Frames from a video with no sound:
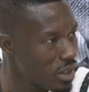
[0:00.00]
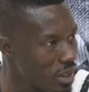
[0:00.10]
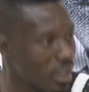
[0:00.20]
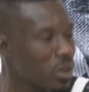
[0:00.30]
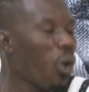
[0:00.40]

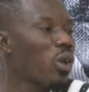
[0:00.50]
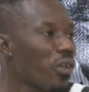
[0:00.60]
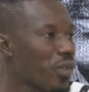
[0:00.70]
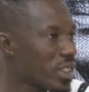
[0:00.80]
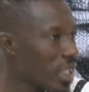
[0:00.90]
Not all
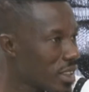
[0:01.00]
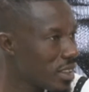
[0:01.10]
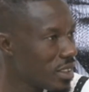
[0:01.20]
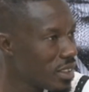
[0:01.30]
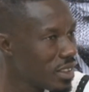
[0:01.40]
of a
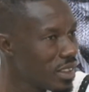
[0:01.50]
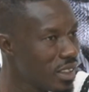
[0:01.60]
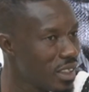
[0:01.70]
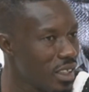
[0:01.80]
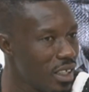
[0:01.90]
sudden.
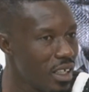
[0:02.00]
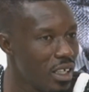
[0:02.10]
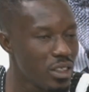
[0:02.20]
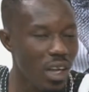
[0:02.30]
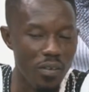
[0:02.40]

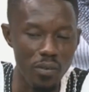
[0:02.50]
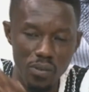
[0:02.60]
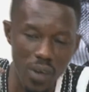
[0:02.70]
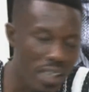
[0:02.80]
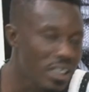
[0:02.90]
You have
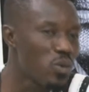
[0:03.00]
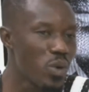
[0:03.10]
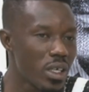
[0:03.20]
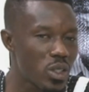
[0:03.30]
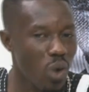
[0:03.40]
found a
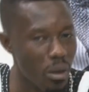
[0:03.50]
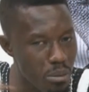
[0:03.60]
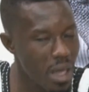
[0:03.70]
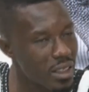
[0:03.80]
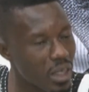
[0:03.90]
way to
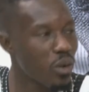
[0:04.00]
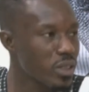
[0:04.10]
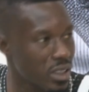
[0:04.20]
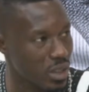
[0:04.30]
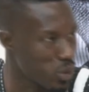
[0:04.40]
amend the
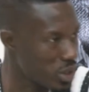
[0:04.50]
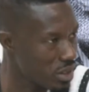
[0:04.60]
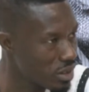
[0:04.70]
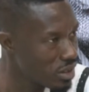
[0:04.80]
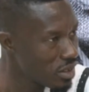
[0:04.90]

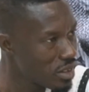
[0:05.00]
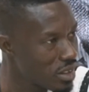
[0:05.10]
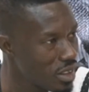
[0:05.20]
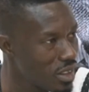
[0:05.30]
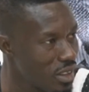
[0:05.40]
constitution
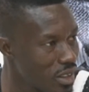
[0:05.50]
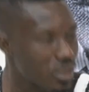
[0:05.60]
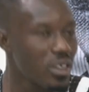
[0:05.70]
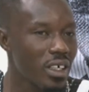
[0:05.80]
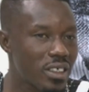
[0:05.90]

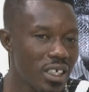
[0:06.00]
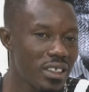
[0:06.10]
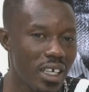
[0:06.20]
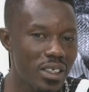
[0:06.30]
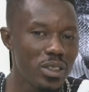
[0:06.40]
to the
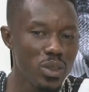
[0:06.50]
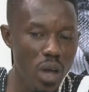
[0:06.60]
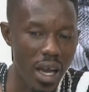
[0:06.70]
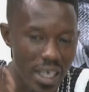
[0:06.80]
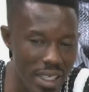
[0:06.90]
extent that
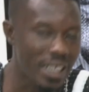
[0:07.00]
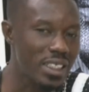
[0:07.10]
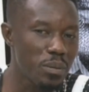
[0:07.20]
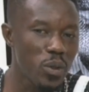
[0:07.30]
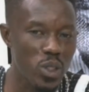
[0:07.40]
you are
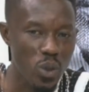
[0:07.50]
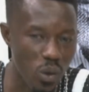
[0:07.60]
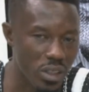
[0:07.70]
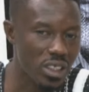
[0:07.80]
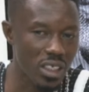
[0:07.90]
eligible to
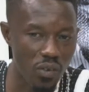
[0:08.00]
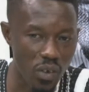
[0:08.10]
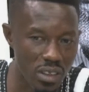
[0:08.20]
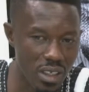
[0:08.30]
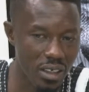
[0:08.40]
contest
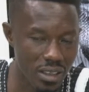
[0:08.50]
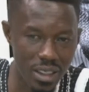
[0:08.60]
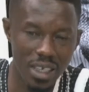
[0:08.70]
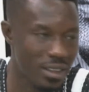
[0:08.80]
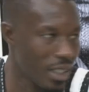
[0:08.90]
for
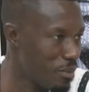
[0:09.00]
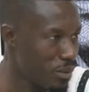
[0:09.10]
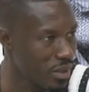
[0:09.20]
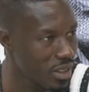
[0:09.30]
third term.